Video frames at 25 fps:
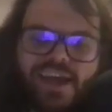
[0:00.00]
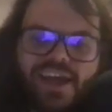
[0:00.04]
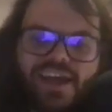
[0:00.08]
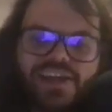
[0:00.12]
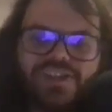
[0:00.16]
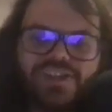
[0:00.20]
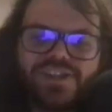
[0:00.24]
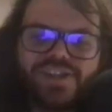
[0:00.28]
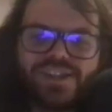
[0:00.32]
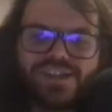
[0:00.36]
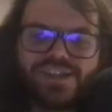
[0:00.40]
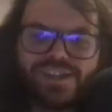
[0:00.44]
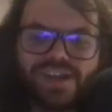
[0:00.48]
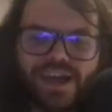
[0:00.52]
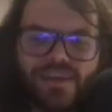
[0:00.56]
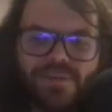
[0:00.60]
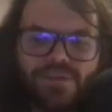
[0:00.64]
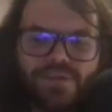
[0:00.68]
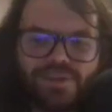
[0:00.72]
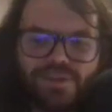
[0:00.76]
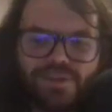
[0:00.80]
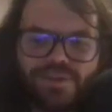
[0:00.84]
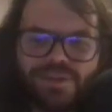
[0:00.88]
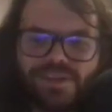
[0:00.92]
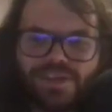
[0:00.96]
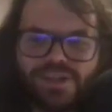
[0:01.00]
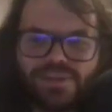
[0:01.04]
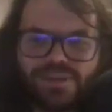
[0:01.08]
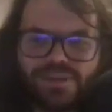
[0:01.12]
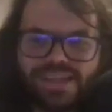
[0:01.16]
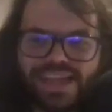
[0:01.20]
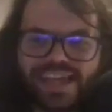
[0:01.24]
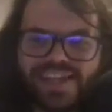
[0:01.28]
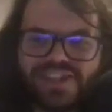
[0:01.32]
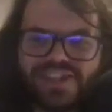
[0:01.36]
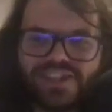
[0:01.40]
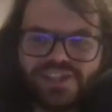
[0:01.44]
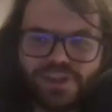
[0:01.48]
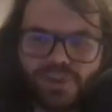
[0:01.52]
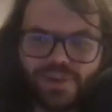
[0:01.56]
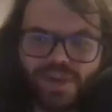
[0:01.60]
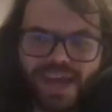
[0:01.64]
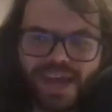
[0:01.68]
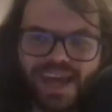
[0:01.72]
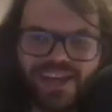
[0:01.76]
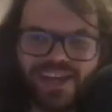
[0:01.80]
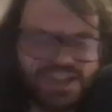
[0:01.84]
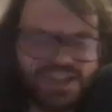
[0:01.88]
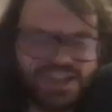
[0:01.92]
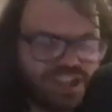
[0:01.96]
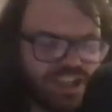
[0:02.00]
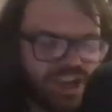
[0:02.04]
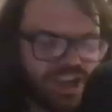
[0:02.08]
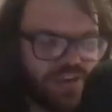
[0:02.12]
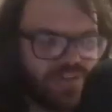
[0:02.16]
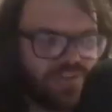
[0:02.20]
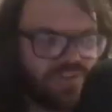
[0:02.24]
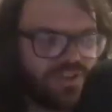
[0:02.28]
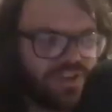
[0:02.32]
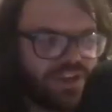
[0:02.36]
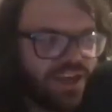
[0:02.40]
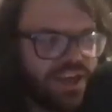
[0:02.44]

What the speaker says: So I presume they just went, that's just not catchy enough.